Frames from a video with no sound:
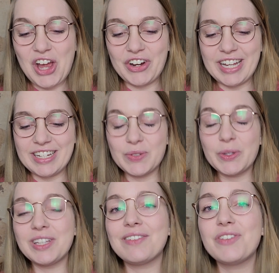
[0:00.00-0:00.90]
Alright,
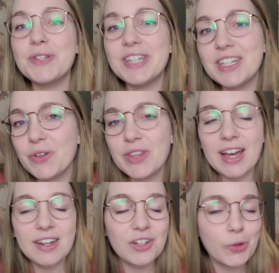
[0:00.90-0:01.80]
well, if you did know
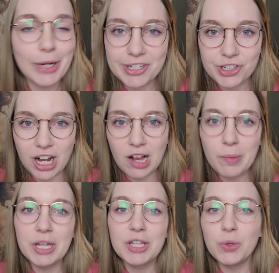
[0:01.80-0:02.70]
that, great job.
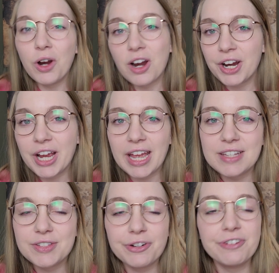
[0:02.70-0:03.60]
You are a
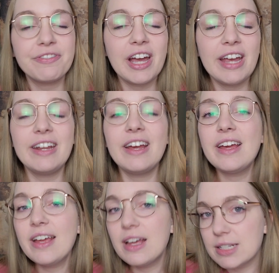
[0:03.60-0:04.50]
certified
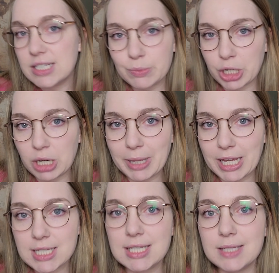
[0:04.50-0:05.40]
smarty
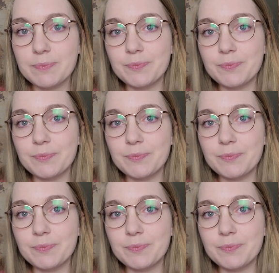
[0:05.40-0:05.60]
pants.